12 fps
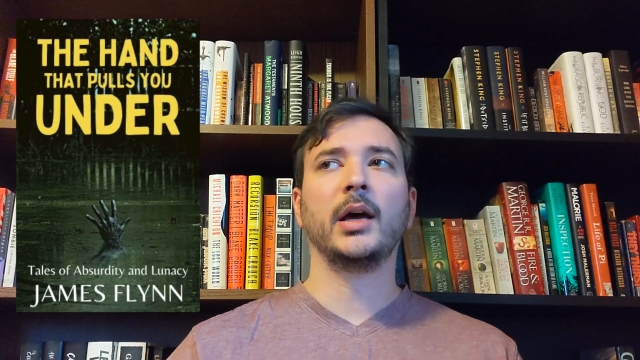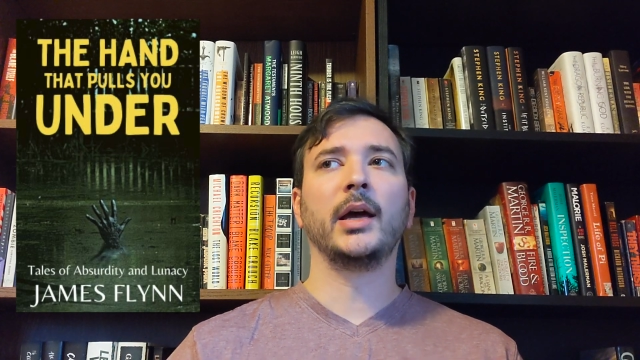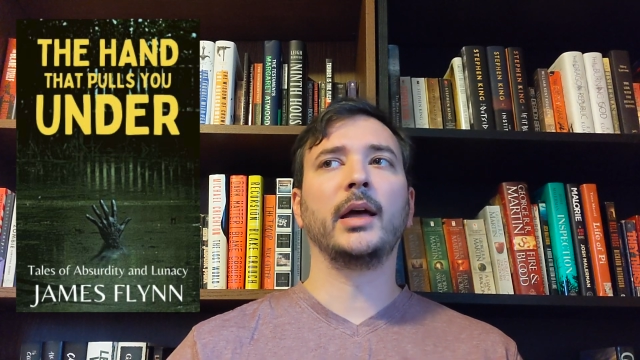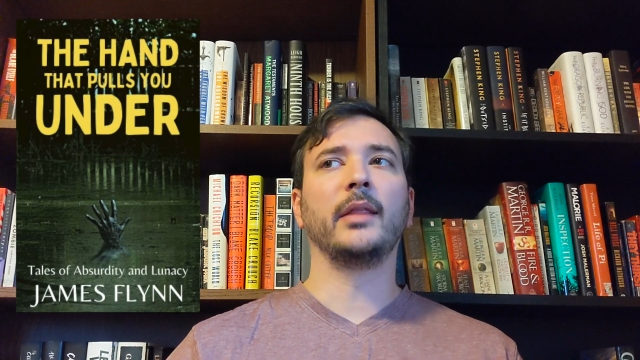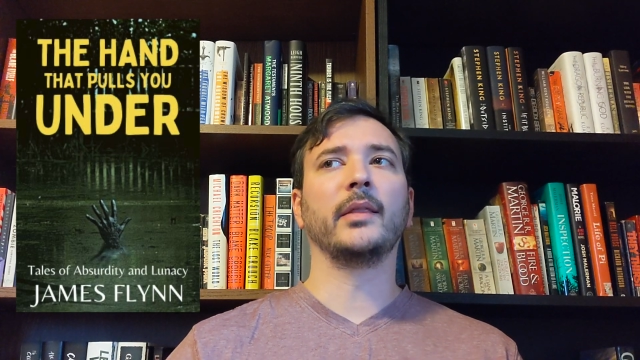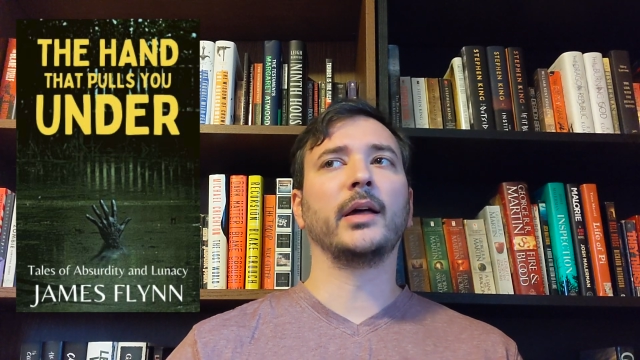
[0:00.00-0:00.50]

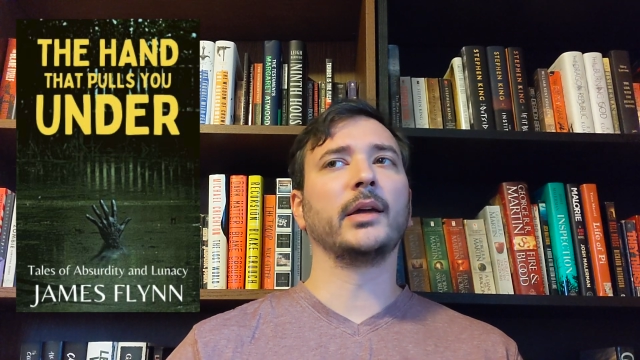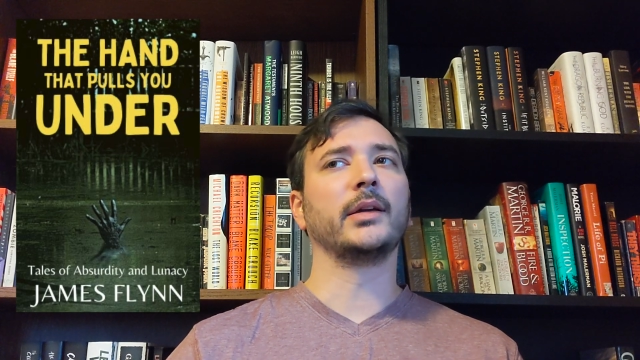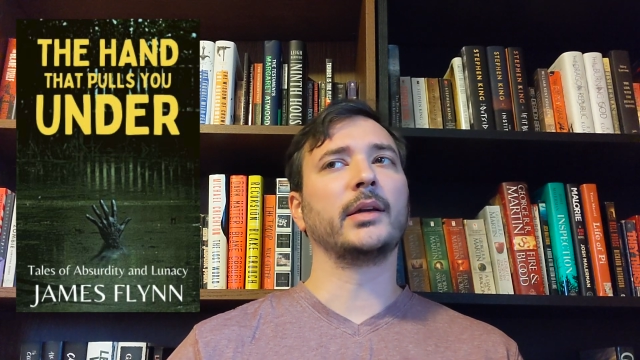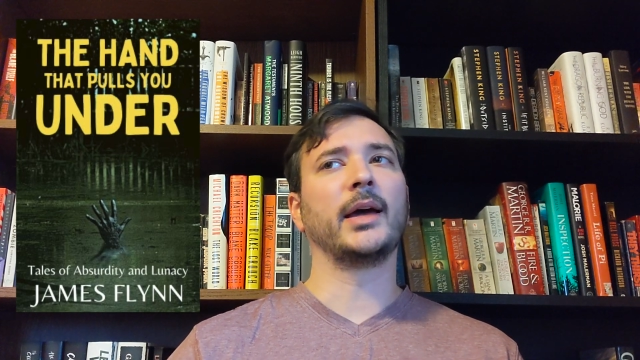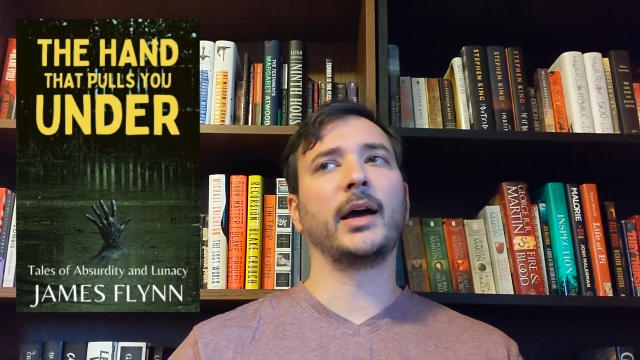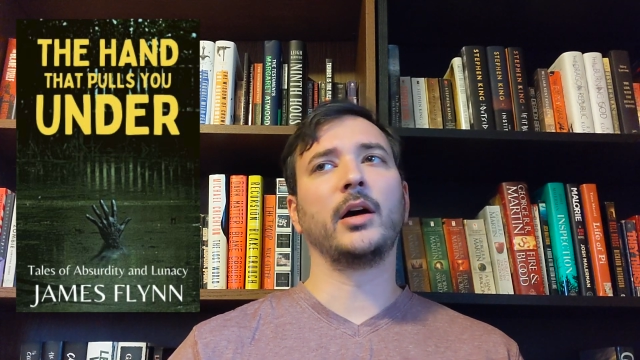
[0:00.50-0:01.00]
and
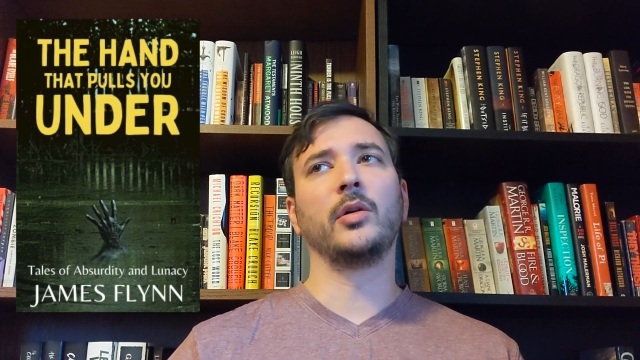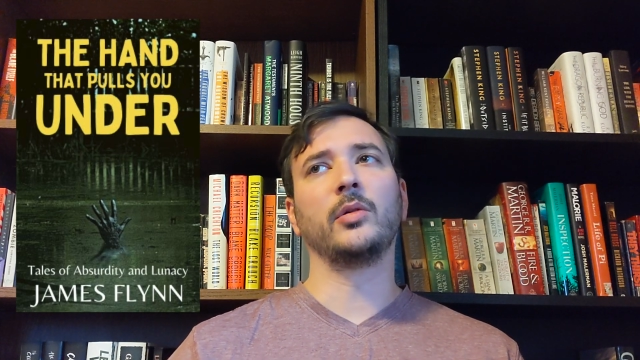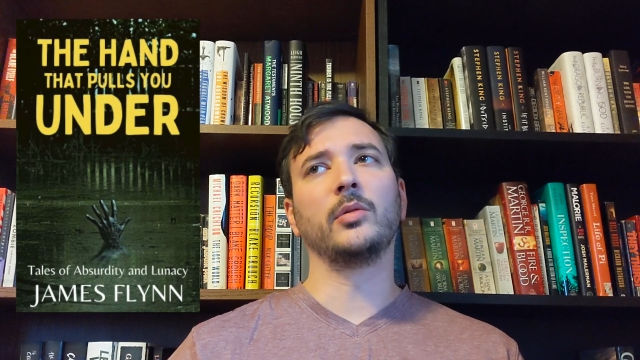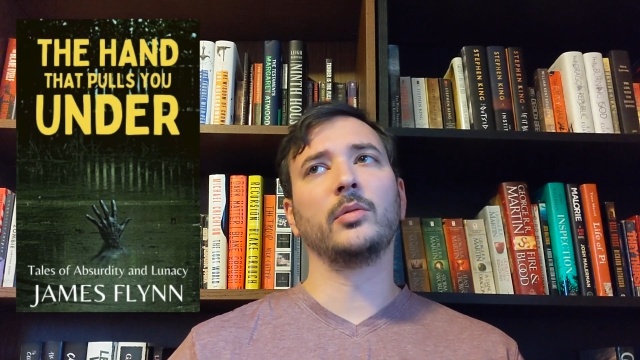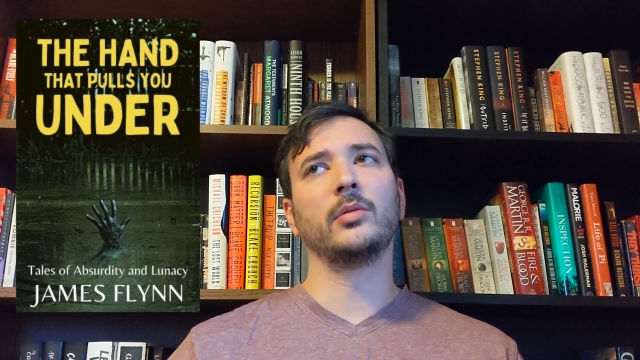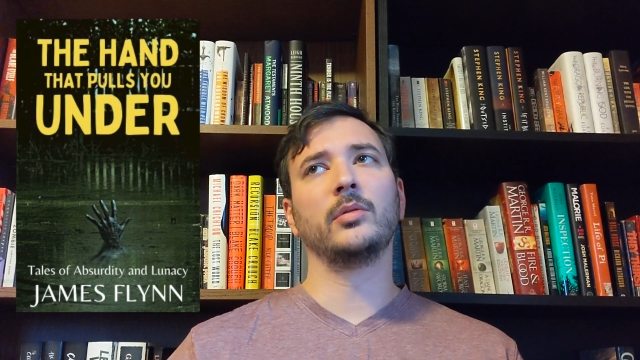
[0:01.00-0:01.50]
like
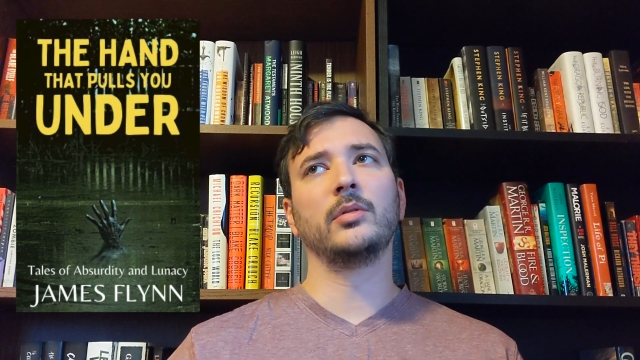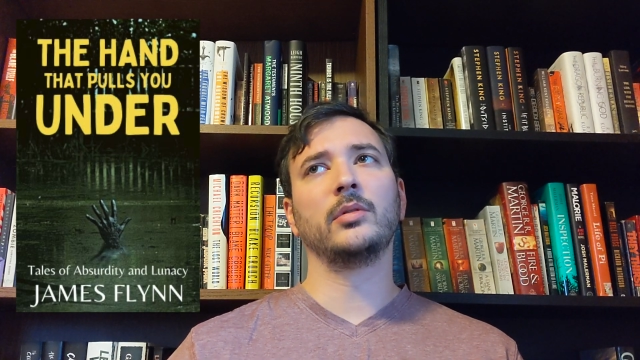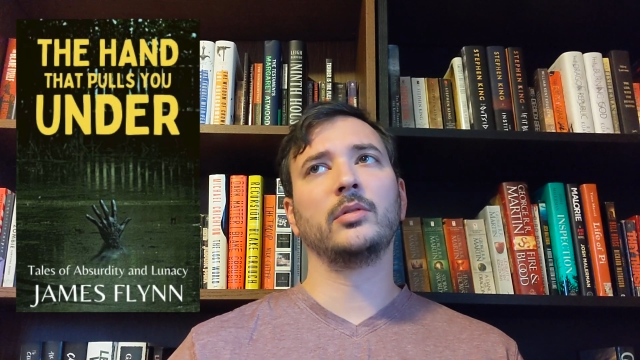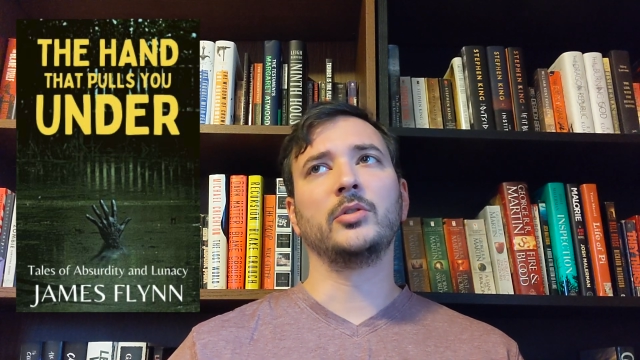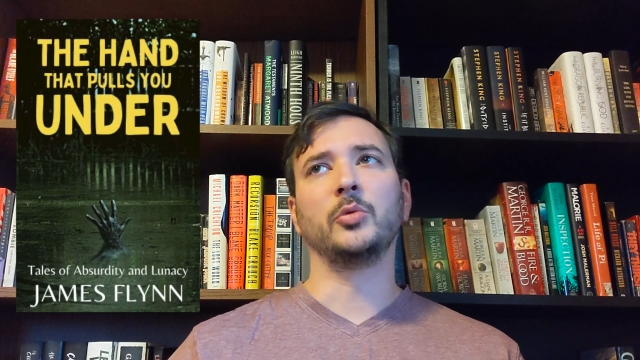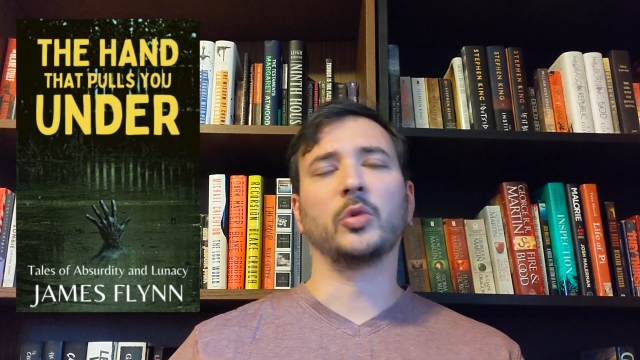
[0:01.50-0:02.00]
how
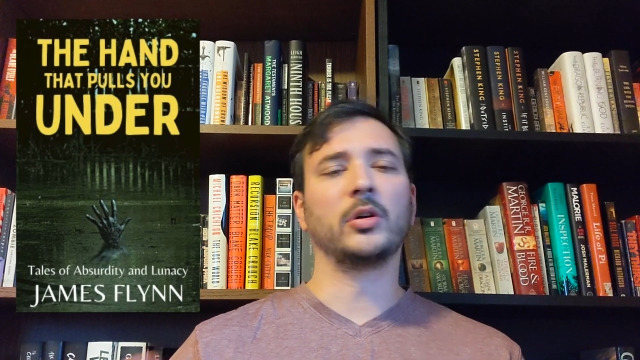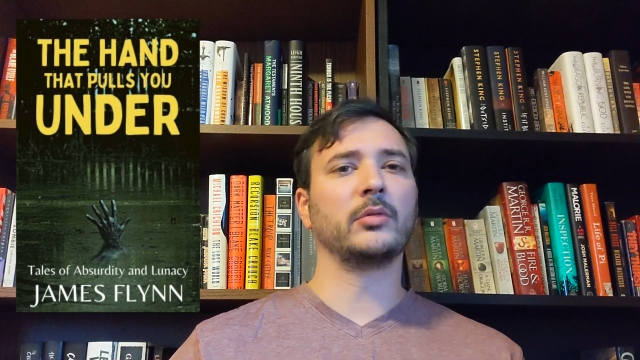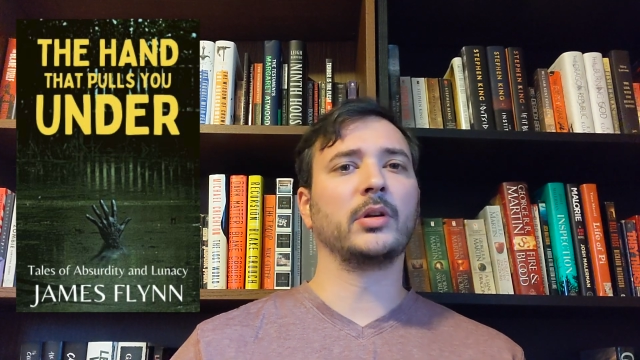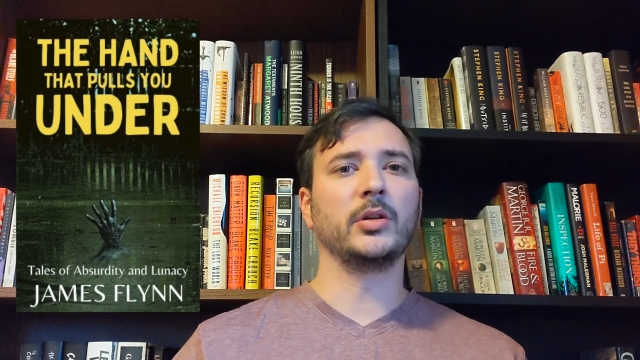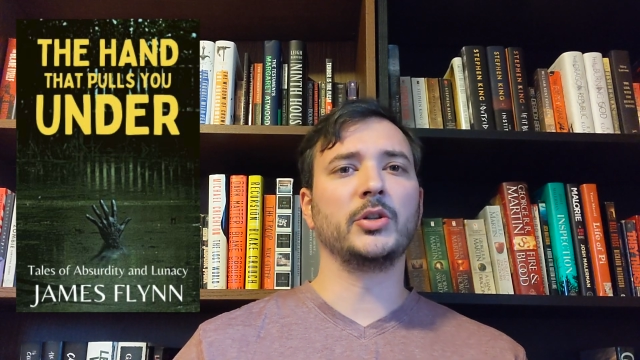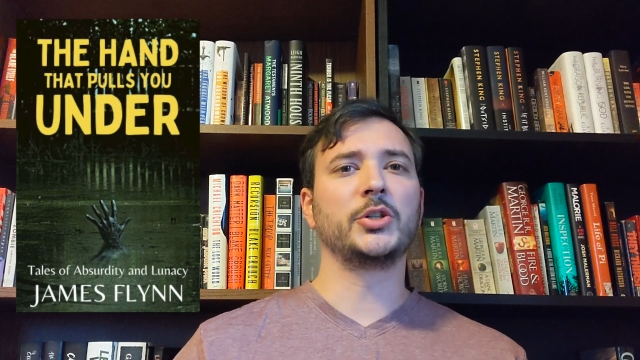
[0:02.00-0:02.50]
you weren't
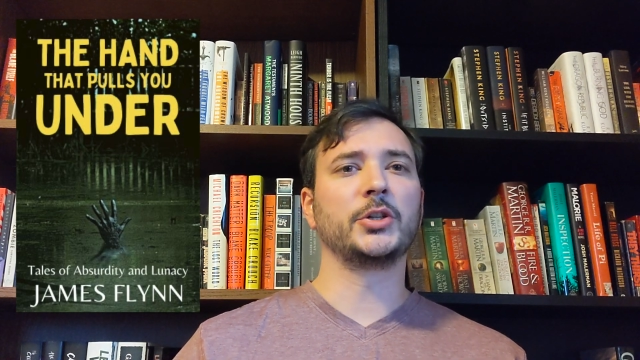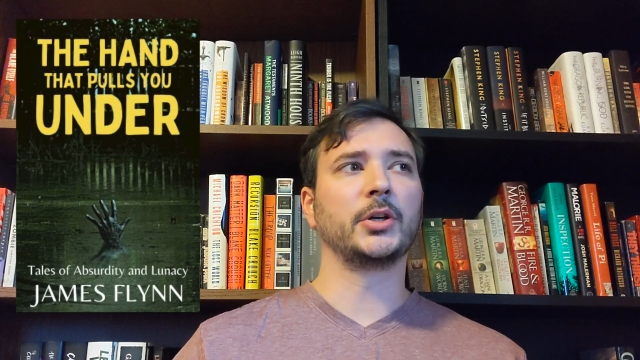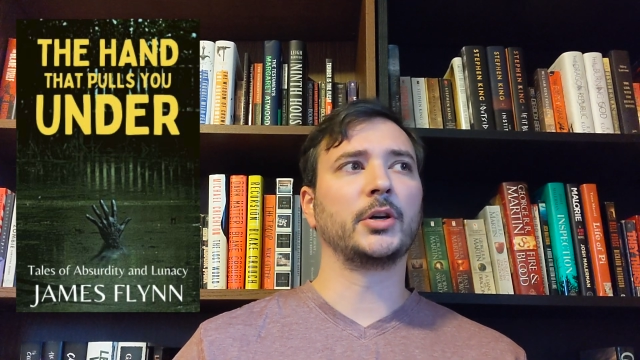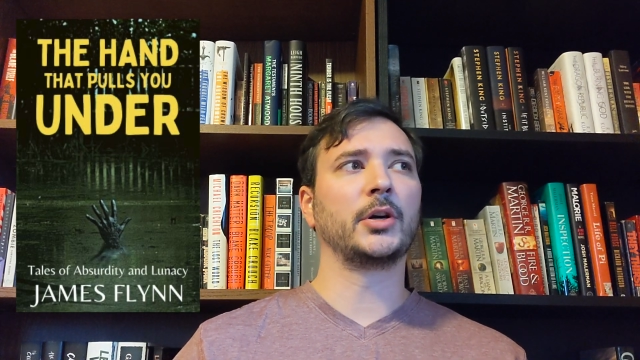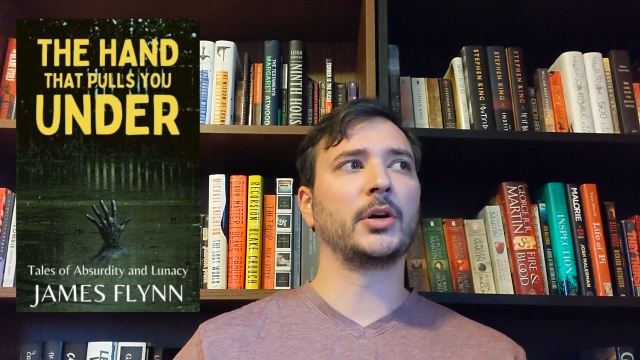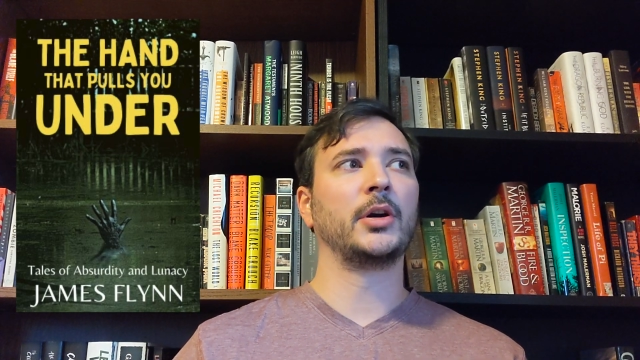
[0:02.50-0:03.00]
really
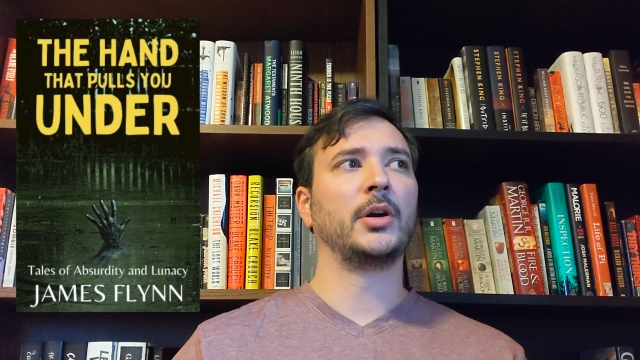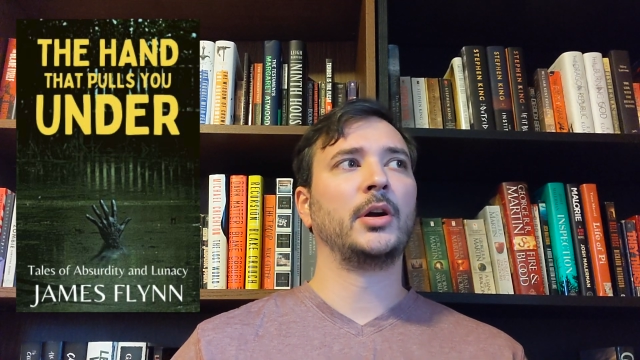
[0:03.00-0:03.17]
sure